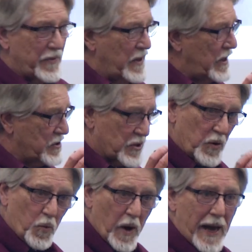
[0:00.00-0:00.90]
It's too
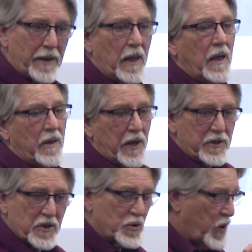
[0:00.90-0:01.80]
wet.
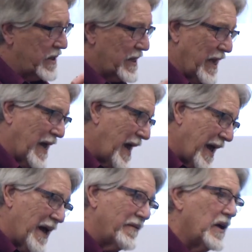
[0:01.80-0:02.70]
This is what they
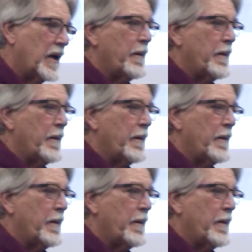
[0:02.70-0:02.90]
have.